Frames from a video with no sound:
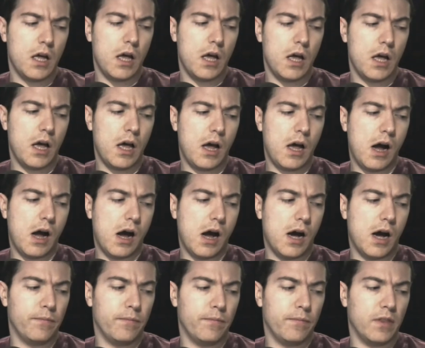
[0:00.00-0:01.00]

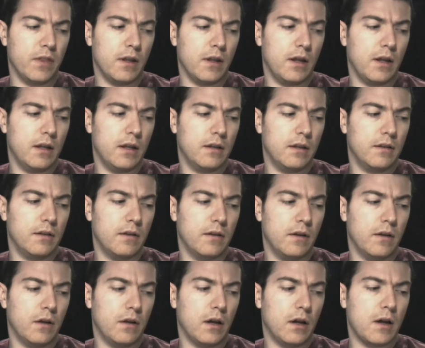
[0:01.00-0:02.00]
a
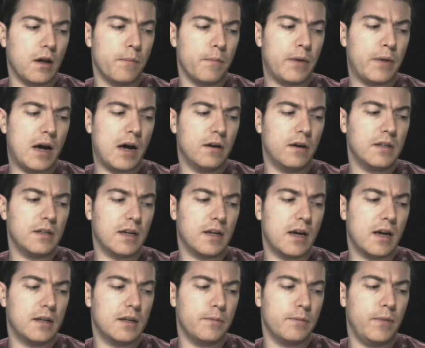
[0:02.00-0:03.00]
compound
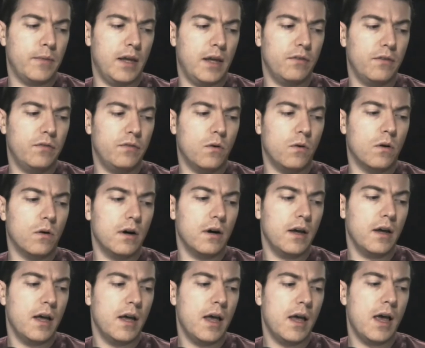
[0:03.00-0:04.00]
academy for
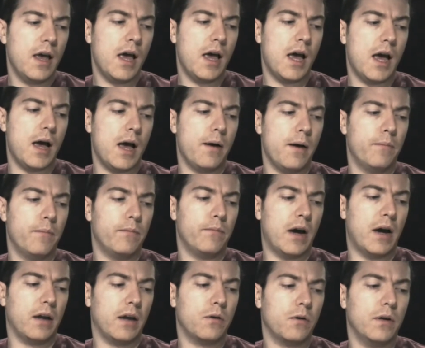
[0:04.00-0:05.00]

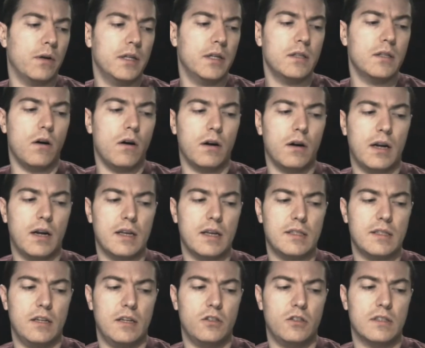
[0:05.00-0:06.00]
migrant
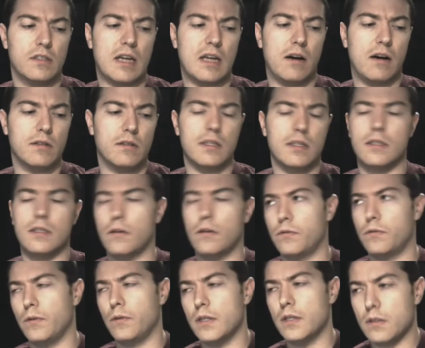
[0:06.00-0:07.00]
organizations, houses of
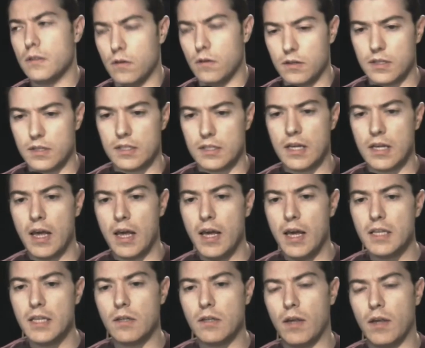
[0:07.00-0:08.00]
resources. So
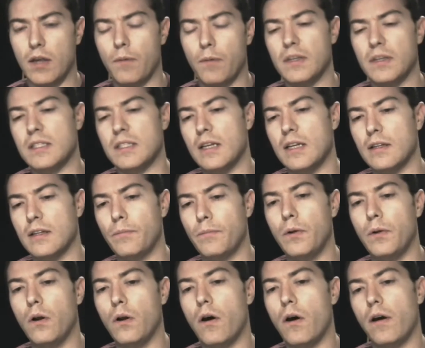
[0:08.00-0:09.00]
here we see the
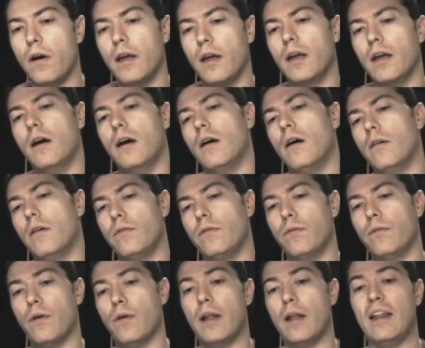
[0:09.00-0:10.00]
blurring of
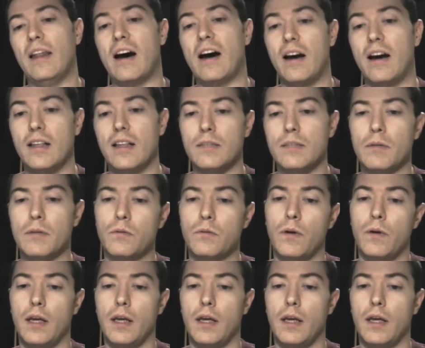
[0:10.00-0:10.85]
lines between the